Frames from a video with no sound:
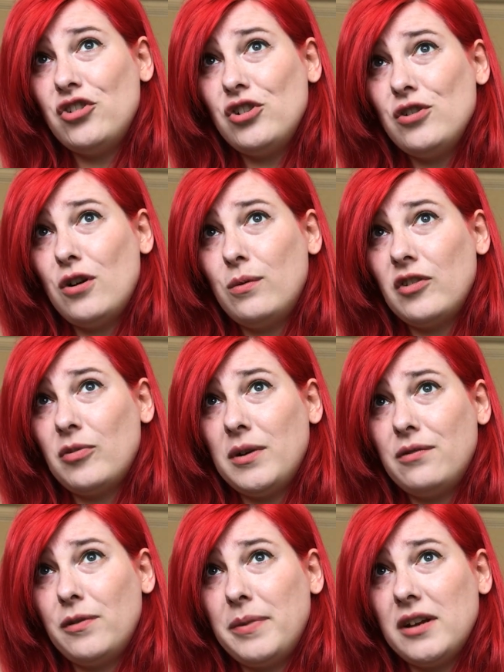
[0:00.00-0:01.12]
Do you always
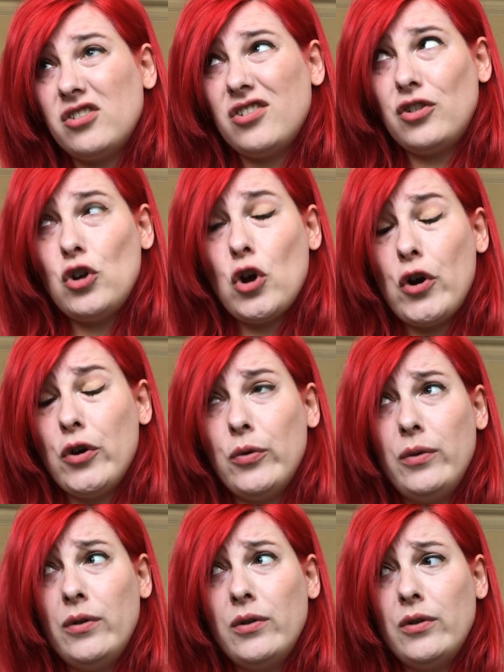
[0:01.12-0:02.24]
smile for pictures?
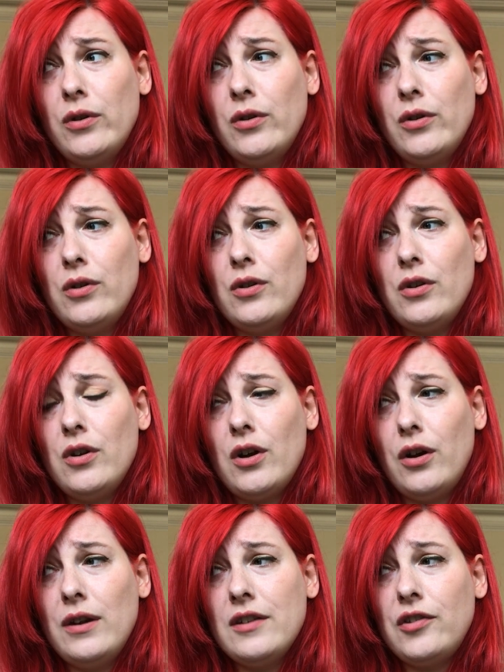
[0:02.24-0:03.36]
No,
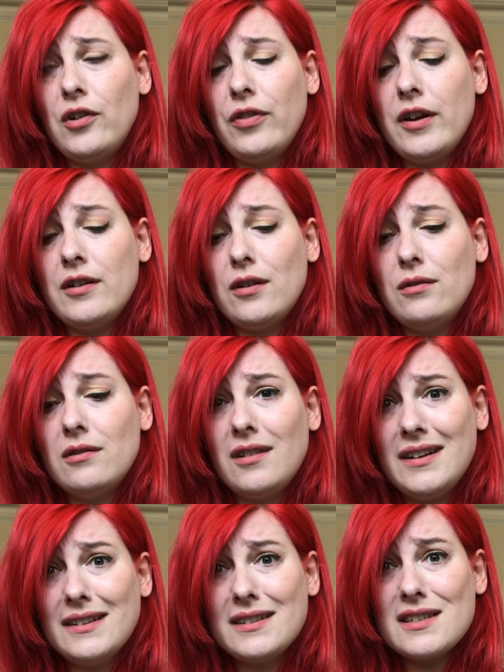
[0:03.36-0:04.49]
it's not that I don't
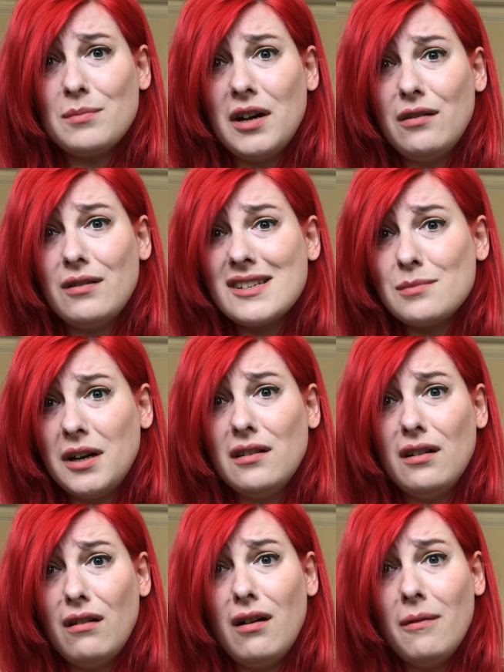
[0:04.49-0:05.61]
like to smile. I
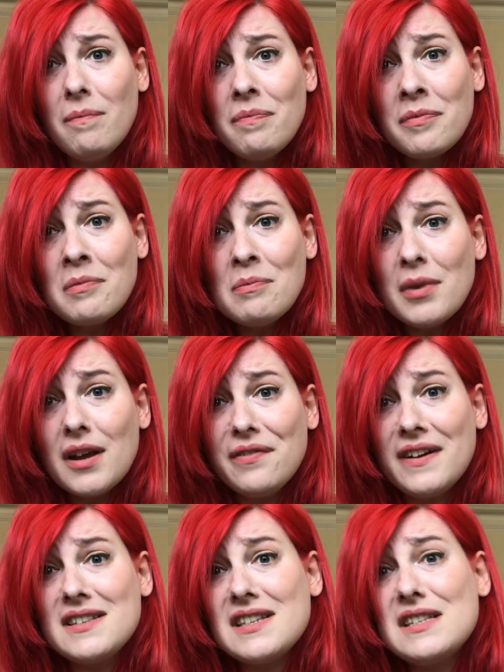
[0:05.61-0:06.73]
smile a lot, but
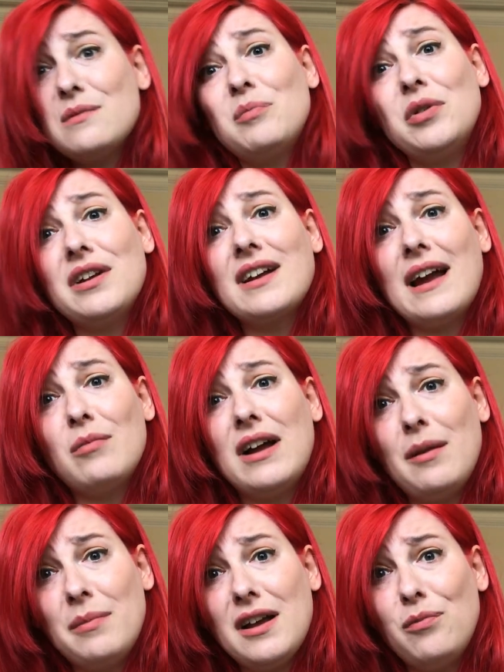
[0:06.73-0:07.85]
if I see someone point the camera
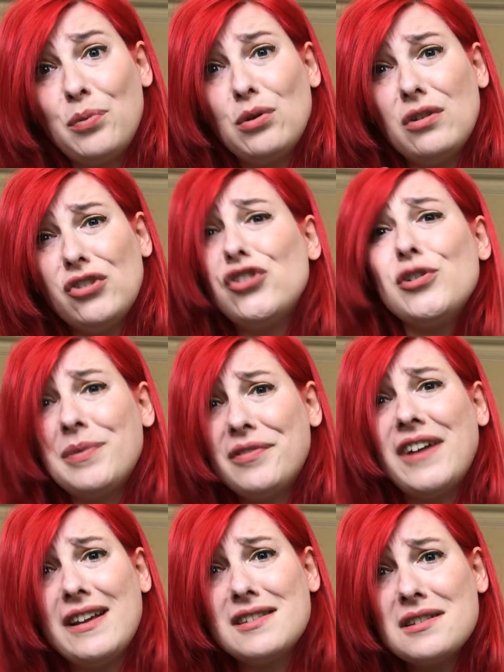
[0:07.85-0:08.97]
at me, I'll pull a stupid
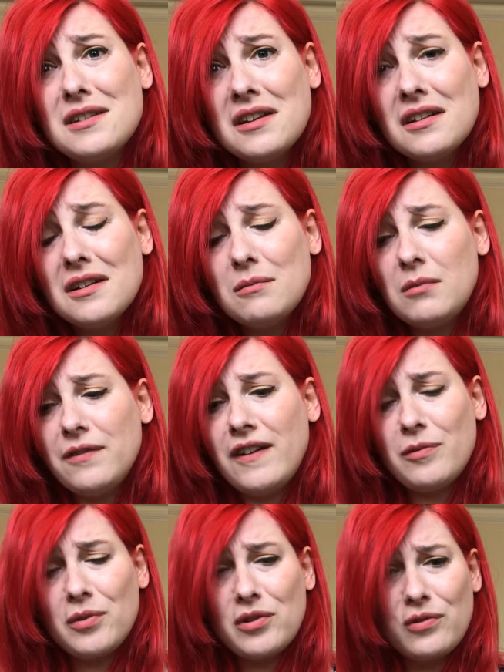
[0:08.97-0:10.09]
face. My
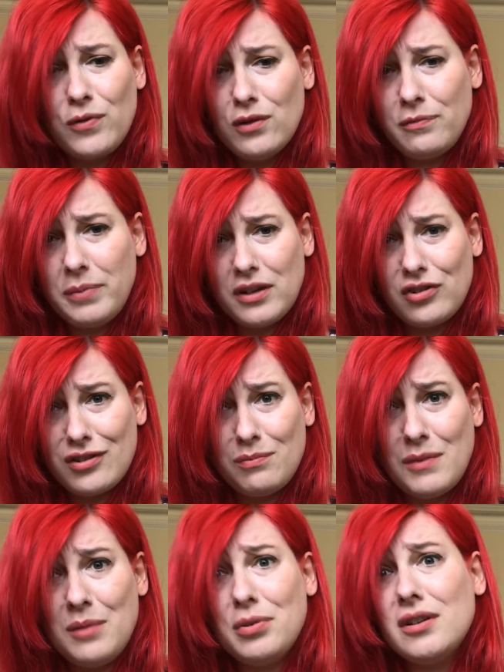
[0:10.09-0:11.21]
Facebook is full of pictures of
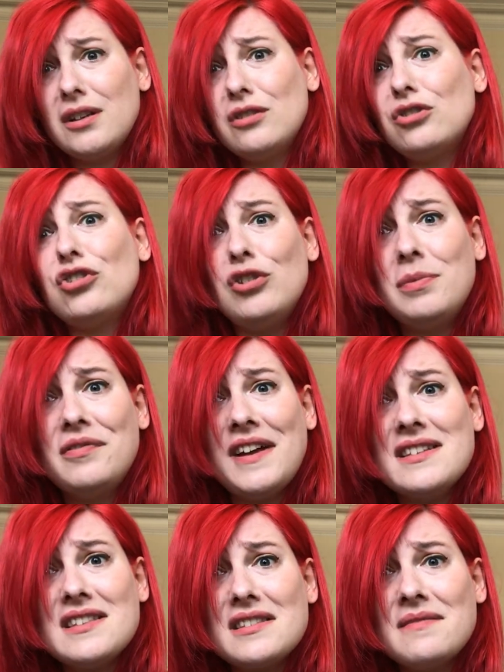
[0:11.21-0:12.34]
me pulling stupid
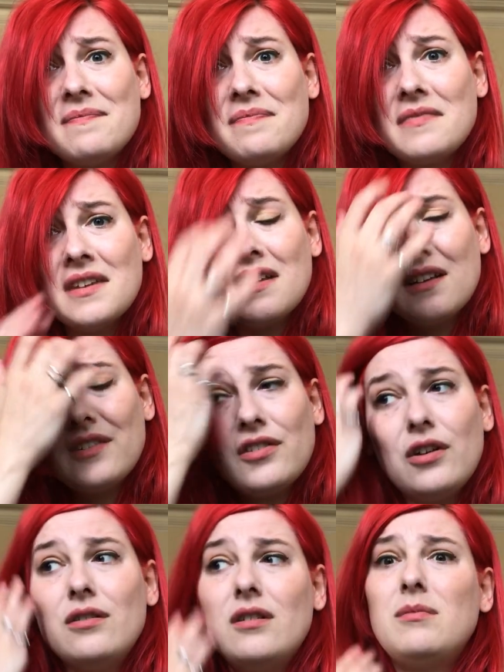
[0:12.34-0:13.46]
faces,
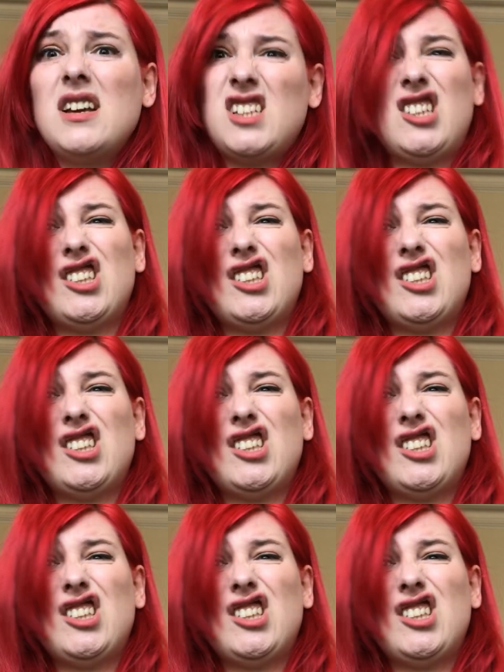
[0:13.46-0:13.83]
so I'm like,